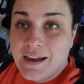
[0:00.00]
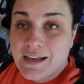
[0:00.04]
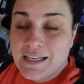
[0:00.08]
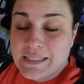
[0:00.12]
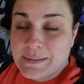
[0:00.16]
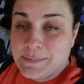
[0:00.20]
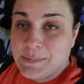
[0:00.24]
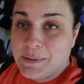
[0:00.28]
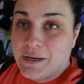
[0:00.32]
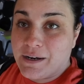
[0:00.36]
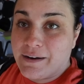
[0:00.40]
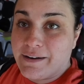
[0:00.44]

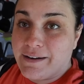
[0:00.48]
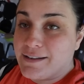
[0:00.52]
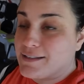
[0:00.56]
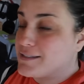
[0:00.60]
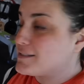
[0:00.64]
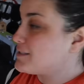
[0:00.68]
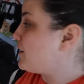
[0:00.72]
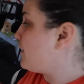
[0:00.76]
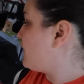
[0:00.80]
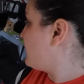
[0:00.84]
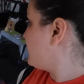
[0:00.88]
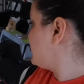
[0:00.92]

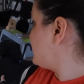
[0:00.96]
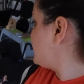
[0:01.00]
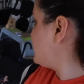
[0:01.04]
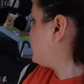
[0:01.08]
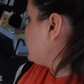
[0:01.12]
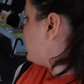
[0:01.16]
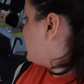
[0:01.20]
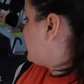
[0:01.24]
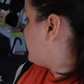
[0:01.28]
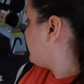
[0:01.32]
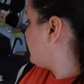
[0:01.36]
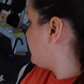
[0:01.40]
experience are
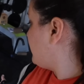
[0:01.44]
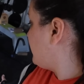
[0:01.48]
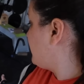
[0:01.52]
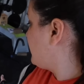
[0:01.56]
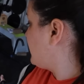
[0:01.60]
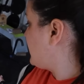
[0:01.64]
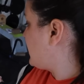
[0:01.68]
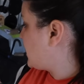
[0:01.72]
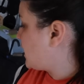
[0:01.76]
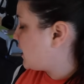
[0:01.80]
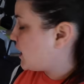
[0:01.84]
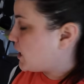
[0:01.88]

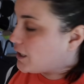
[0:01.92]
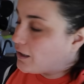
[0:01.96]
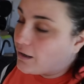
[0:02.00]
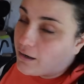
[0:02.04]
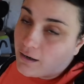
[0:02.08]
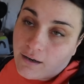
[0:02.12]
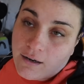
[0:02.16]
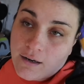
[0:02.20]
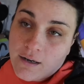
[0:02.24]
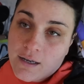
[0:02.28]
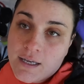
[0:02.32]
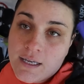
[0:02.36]
still
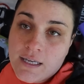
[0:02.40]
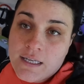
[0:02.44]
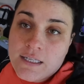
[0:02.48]
here.